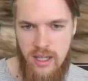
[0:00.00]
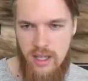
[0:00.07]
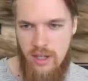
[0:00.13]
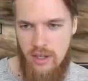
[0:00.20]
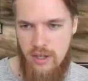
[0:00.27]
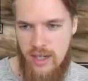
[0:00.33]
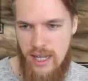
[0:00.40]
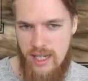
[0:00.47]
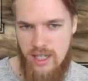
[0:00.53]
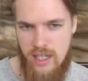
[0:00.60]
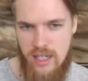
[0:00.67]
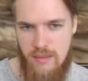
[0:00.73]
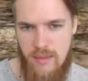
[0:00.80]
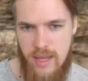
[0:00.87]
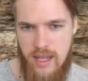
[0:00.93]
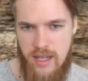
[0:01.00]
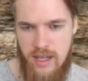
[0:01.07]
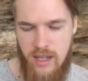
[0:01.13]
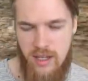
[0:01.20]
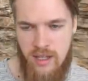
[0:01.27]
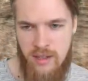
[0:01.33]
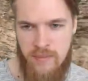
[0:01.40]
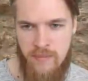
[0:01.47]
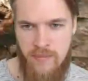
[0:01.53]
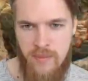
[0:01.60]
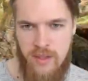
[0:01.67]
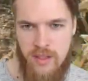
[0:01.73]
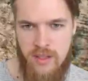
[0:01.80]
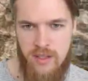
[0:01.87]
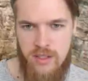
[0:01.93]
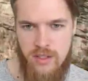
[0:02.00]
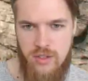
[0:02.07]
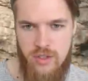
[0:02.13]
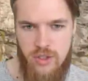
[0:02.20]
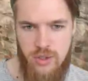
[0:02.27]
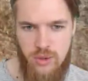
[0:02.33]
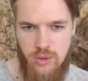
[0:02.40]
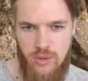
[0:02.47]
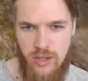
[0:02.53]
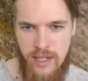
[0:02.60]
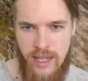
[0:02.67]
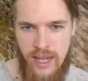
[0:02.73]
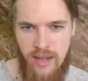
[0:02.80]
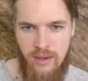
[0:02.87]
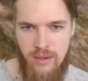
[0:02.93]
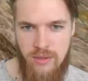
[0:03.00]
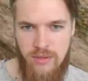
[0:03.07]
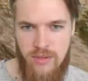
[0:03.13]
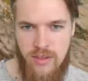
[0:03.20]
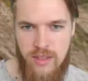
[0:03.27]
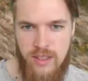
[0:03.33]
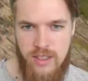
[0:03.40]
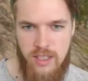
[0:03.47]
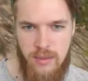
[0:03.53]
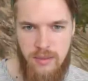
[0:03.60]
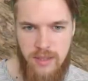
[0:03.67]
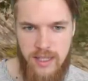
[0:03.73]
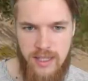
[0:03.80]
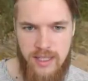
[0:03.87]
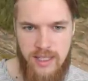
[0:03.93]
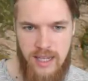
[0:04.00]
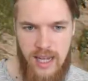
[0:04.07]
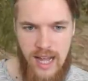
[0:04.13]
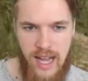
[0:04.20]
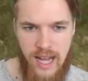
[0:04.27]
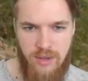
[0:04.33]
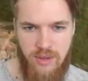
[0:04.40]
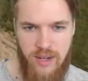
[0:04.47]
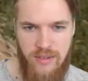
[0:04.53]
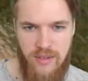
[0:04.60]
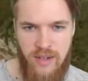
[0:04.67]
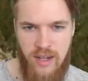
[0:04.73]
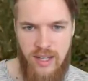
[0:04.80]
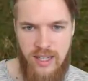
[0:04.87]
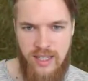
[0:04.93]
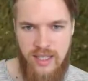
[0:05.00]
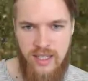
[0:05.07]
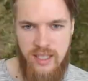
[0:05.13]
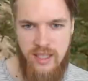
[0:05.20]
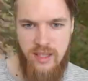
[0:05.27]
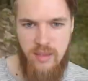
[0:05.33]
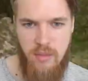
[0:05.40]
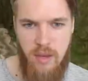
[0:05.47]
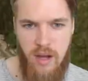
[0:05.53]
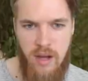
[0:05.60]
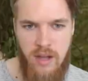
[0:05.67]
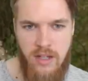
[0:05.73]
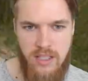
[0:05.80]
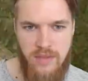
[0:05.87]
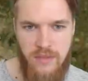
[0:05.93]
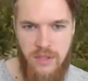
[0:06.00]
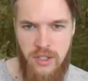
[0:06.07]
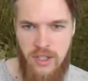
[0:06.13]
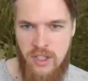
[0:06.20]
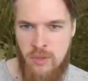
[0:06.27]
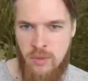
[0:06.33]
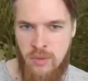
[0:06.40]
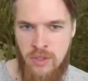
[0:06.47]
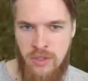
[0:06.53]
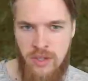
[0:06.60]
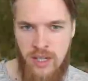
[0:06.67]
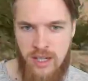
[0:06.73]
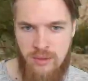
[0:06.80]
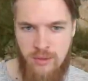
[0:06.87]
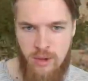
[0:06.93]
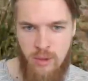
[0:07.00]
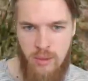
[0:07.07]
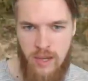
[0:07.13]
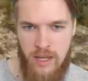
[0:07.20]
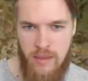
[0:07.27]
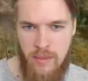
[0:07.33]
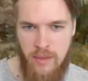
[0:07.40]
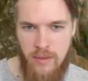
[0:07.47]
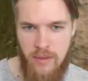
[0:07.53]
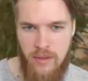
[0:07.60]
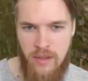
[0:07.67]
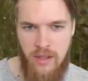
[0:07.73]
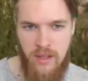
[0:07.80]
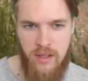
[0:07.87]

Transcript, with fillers: You can actually make um, jewelry out of some of these Hagraven-like parts if you guys want to do like a roleplay build.